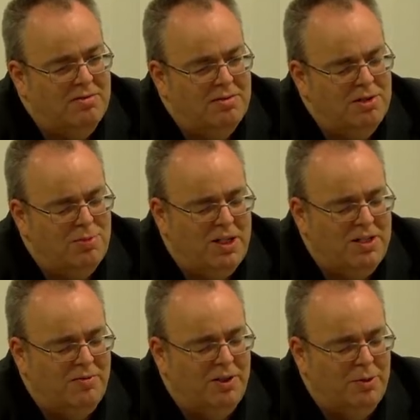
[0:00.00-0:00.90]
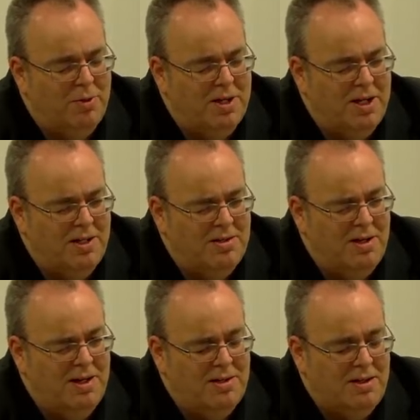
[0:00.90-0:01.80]
specified within
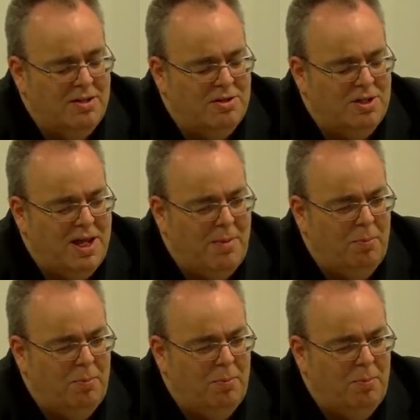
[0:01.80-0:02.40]
SHTM.